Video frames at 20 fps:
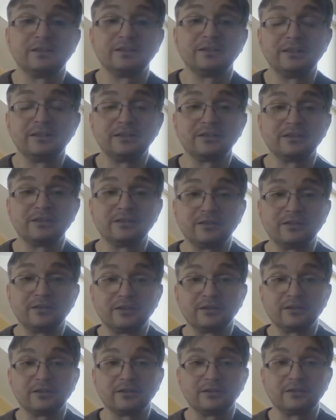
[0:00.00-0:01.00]

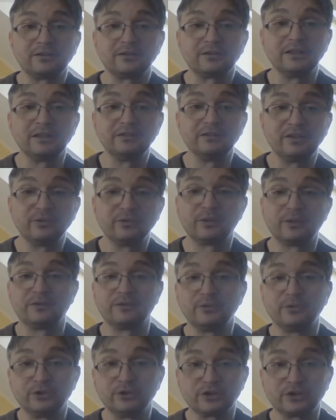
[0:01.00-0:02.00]
an in vivo
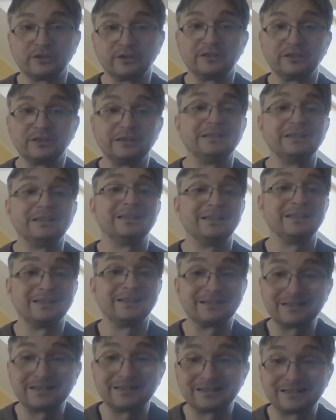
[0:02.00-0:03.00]
evolutionary
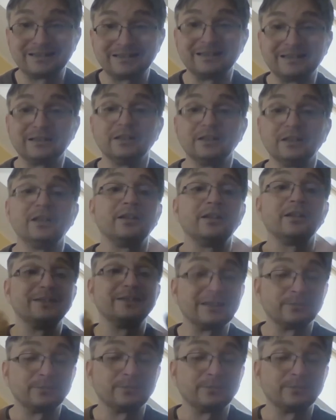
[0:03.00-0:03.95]
setting that